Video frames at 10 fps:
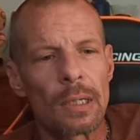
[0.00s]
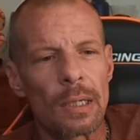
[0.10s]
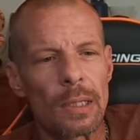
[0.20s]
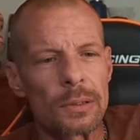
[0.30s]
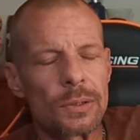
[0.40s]

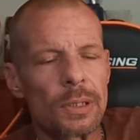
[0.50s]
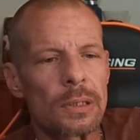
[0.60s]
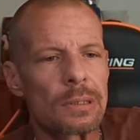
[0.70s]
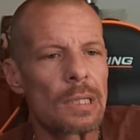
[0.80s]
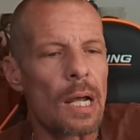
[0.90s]
It's
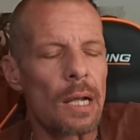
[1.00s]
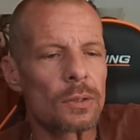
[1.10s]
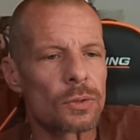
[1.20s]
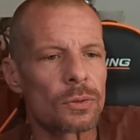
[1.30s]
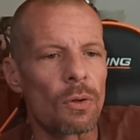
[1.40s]
just
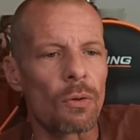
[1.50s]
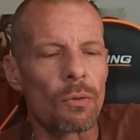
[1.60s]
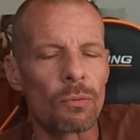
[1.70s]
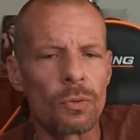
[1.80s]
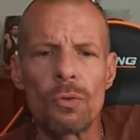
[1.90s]
not
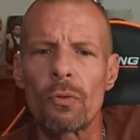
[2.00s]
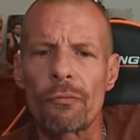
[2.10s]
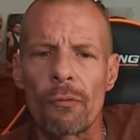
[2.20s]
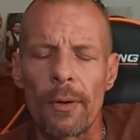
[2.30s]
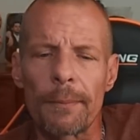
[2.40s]
so
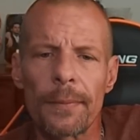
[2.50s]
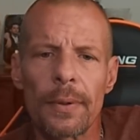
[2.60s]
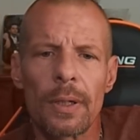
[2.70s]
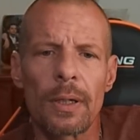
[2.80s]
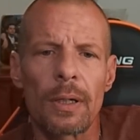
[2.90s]
uniform.
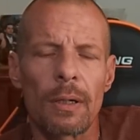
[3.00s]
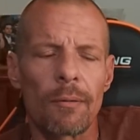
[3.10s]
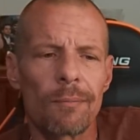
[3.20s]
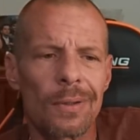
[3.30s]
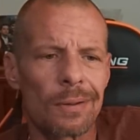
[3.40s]

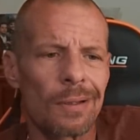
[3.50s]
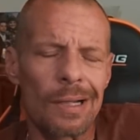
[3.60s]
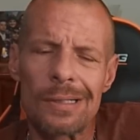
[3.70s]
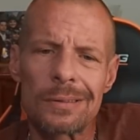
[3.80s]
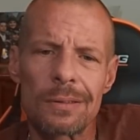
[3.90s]
Like
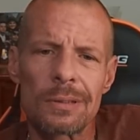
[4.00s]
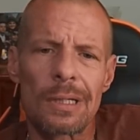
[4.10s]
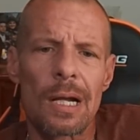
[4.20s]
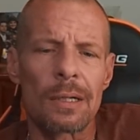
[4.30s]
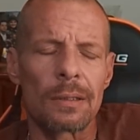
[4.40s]
I said, there's a
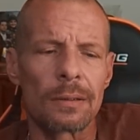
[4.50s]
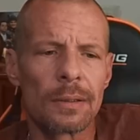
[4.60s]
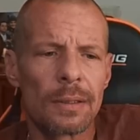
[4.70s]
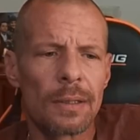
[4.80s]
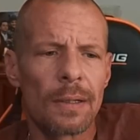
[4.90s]
lot of
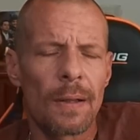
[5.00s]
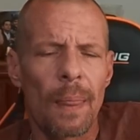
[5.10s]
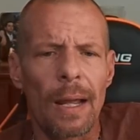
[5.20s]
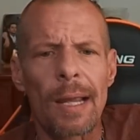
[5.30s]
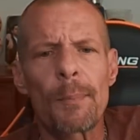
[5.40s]

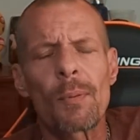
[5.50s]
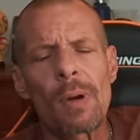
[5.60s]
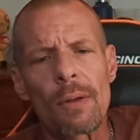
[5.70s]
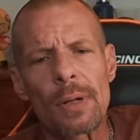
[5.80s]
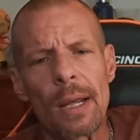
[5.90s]
hype
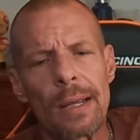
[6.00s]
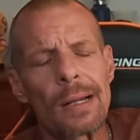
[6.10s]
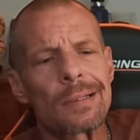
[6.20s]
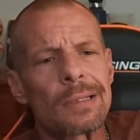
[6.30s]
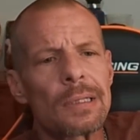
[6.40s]
around that. And
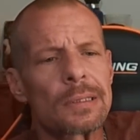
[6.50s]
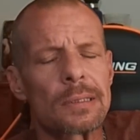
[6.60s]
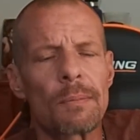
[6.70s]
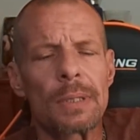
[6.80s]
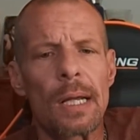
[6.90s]
I think
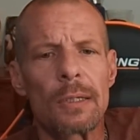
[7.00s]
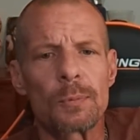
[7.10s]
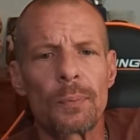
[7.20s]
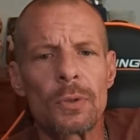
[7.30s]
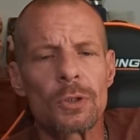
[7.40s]
some of that is
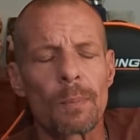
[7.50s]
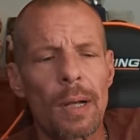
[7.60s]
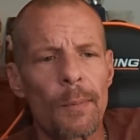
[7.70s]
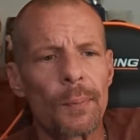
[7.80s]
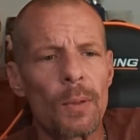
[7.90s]
pushed
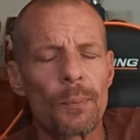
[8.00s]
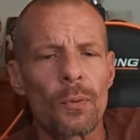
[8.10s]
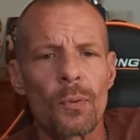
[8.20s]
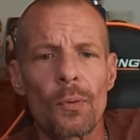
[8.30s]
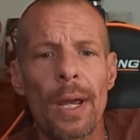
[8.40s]
by
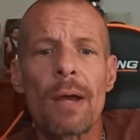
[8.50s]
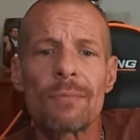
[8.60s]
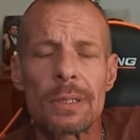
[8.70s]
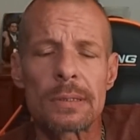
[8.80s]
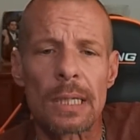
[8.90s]
people who
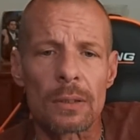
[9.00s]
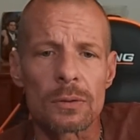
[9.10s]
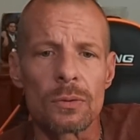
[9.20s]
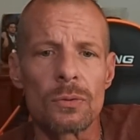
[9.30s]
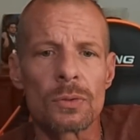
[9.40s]
have these
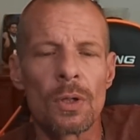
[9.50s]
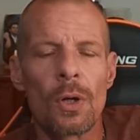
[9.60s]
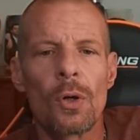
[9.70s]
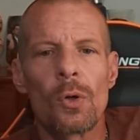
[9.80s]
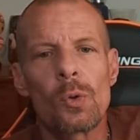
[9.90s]
tattoos
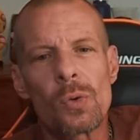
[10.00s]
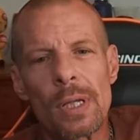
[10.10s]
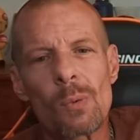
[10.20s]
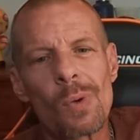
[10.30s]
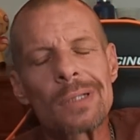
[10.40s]
who
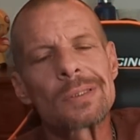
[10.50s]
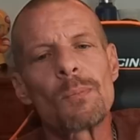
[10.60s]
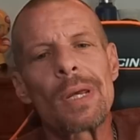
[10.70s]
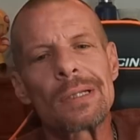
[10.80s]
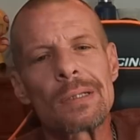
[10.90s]
then want to
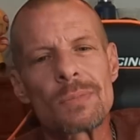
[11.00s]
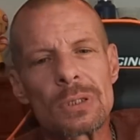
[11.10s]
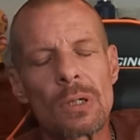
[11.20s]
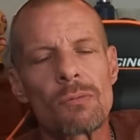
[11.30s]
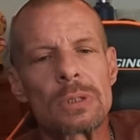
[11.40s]
make
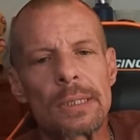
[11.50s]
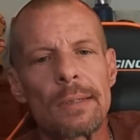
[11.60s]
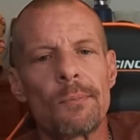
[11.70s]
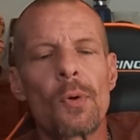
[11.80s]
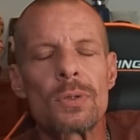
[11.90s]
themselves
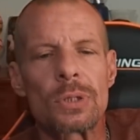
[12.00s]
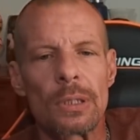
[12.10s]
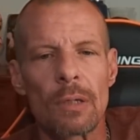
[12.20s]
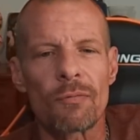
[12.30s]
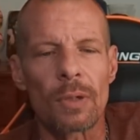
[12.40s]
seem more
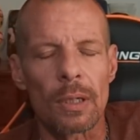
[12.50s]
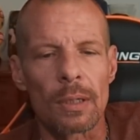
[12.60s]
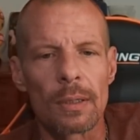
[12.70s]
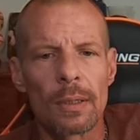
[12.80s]
significant.